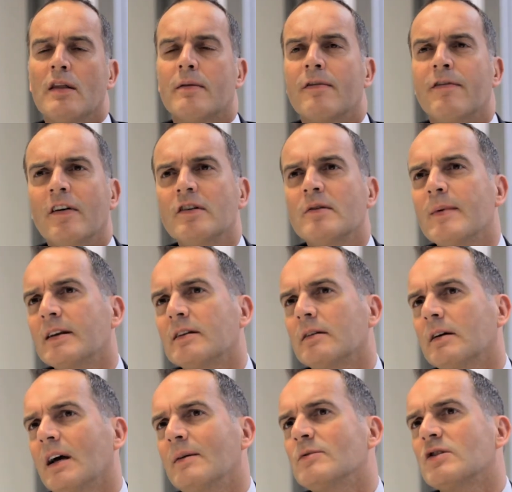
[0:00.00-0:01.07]
The fundamental
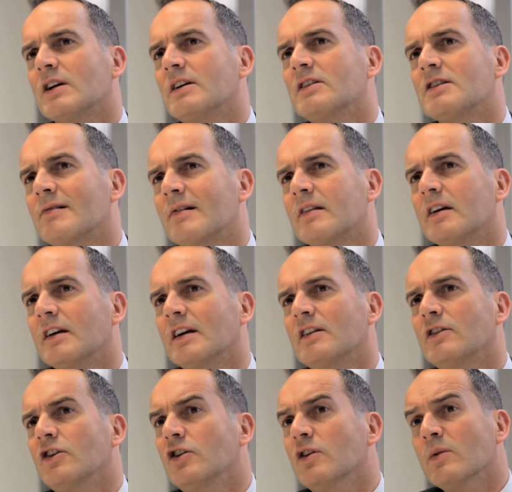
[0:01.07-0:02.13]
game changer, I think, in
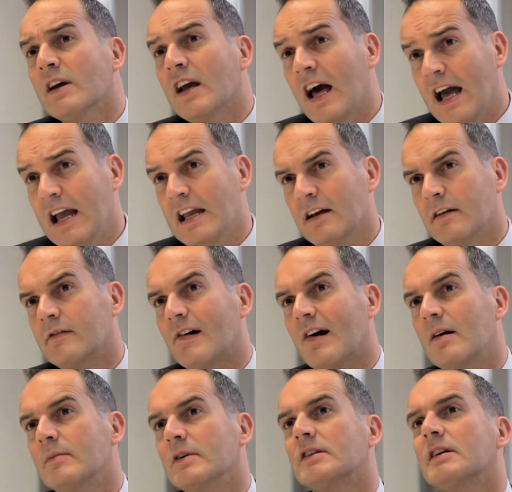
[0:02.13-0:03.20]
the UK
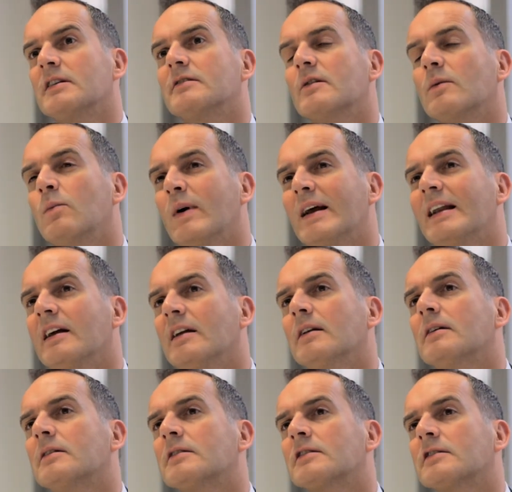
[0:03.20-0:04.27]
environment is the
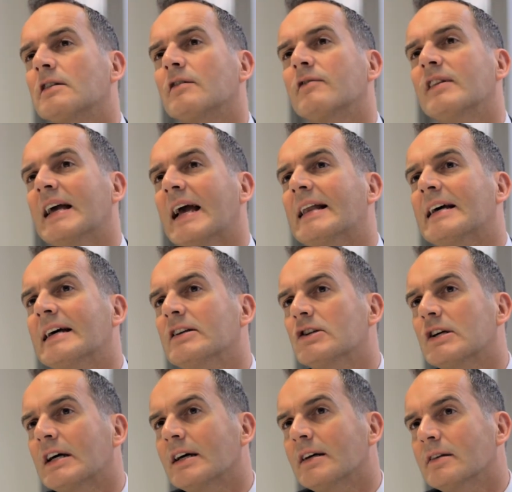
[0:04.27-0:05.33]
willingness of the
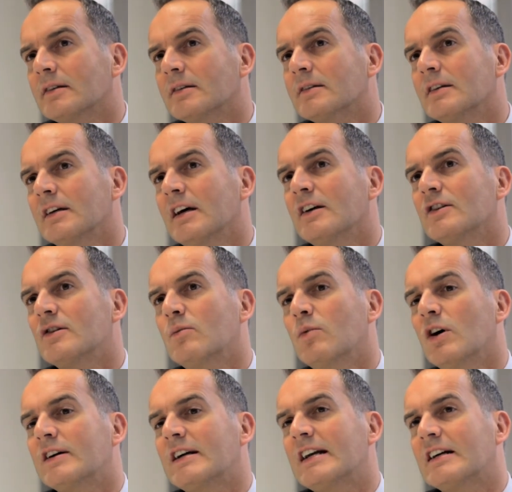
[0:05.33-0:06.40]
NHS to
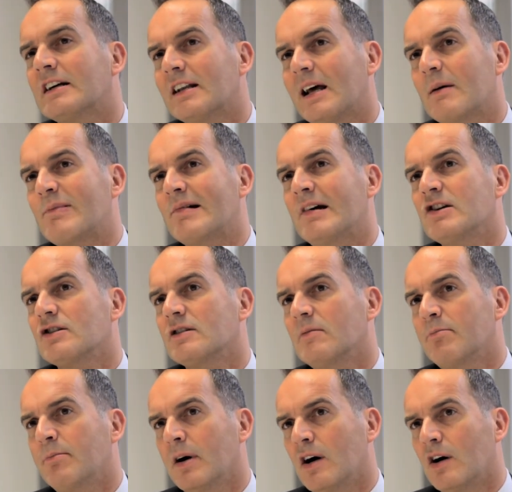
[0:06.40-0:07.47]
work in collaboration
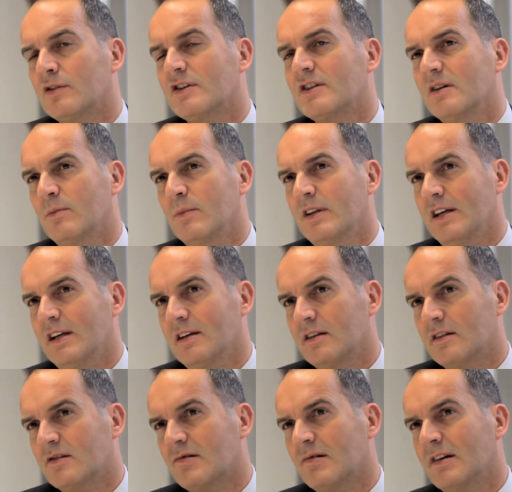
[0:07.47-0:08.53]
and partnership with the
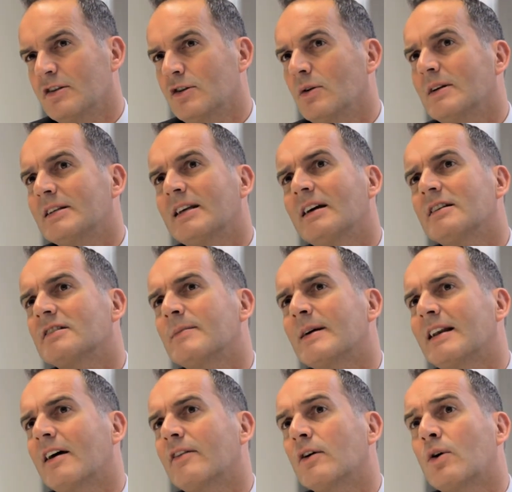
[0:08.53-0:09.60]
industry. So you can take something
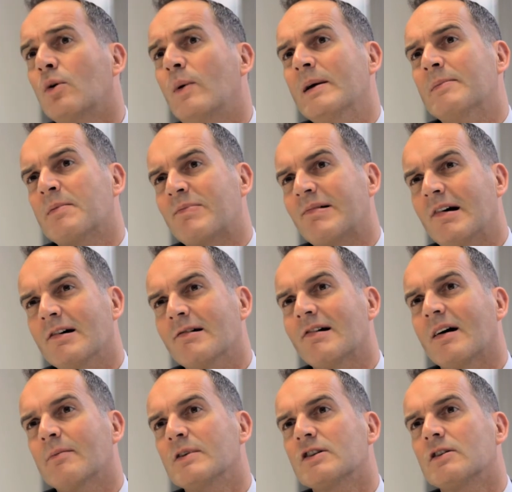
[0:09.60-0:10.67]
like the QUIP
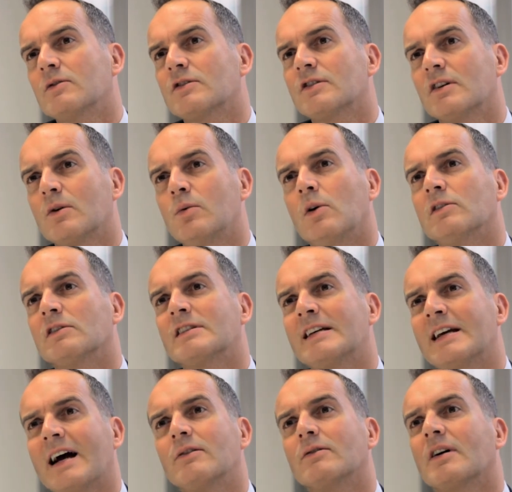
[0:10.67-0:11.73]
programme, which looks at
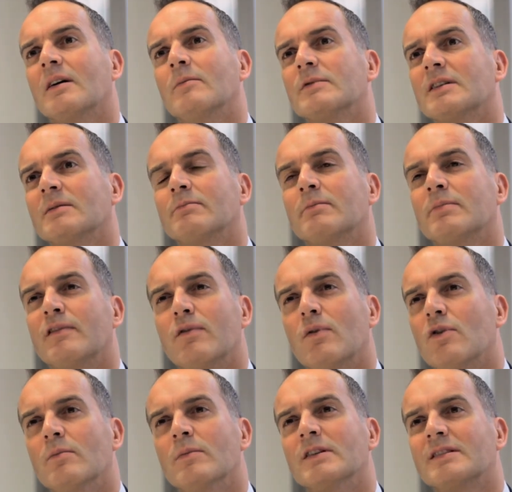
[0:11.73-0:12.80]
quality outcomes and
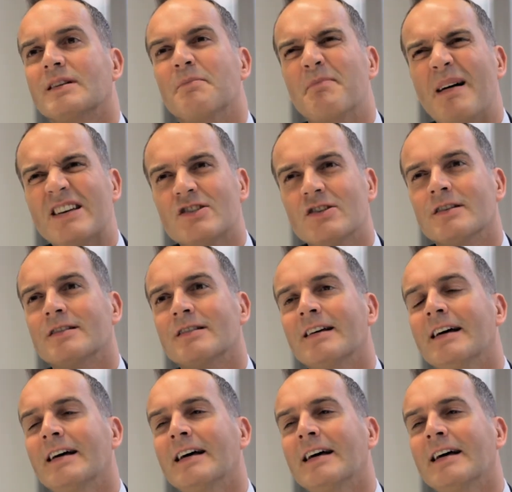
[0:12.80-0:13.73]
performance and measures.